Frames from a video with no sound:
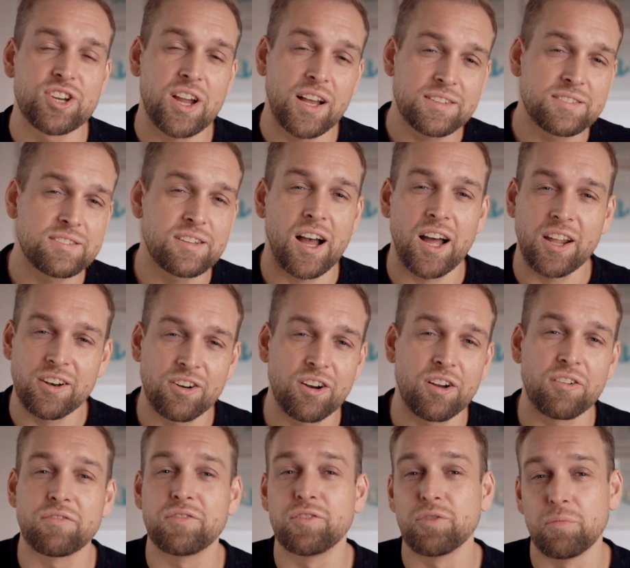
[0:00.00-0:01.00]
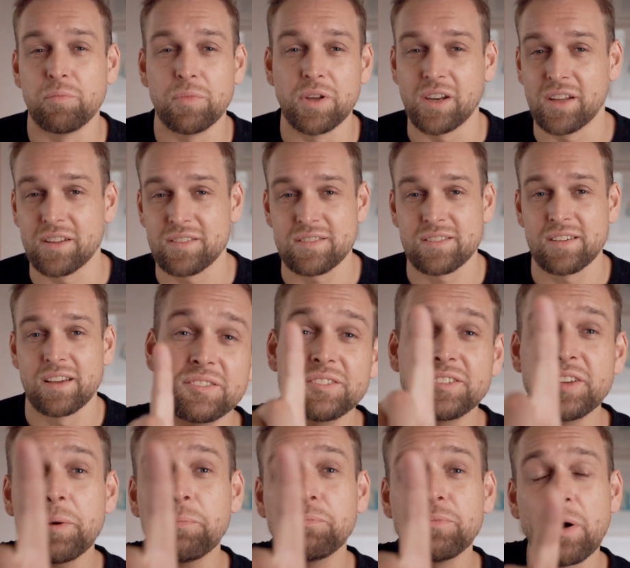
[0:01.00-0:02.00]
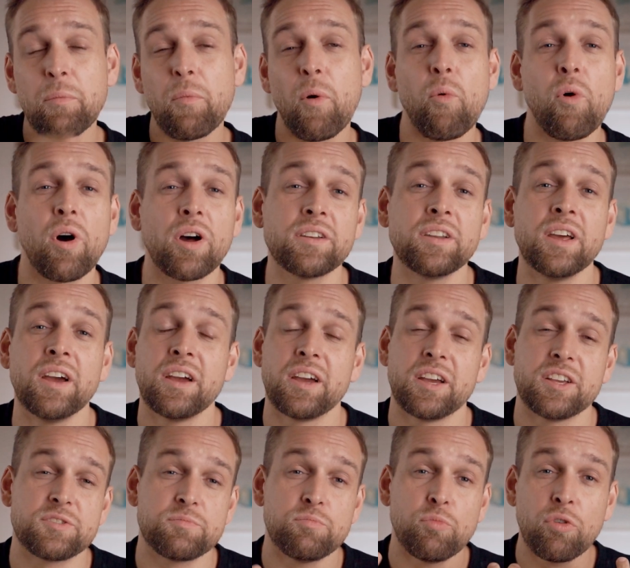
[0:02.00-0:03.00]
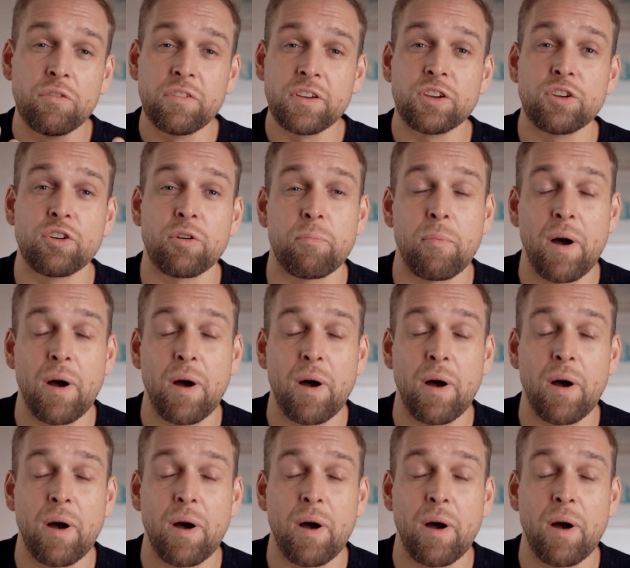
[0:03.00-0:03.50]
just under a few minutes. Tip number one is moving your